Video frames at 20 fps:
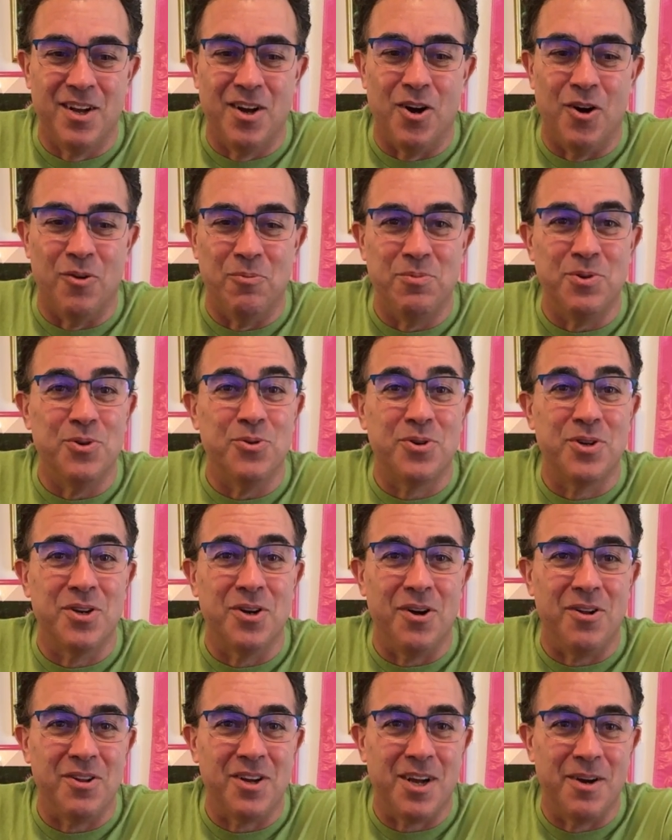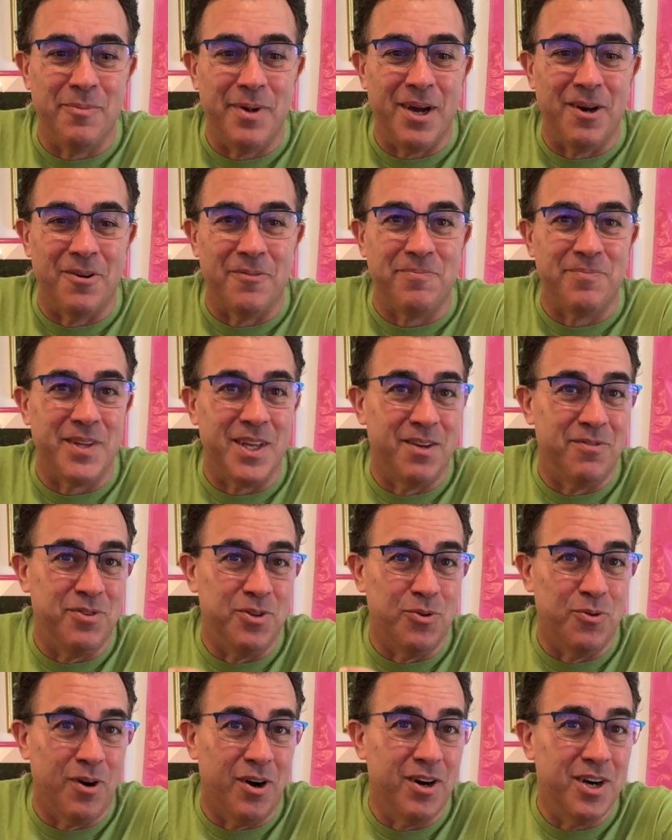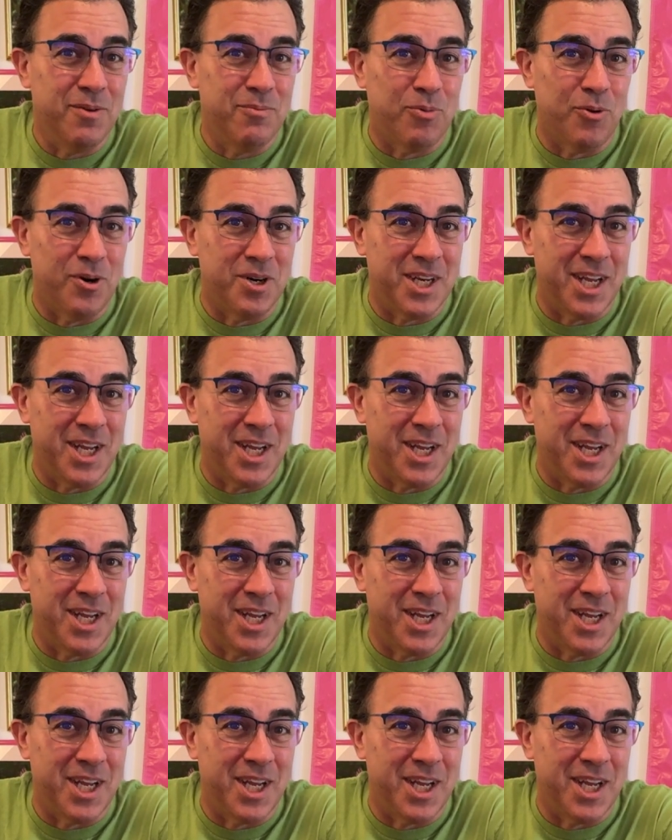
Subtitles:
Hope you can all come out. If you are a board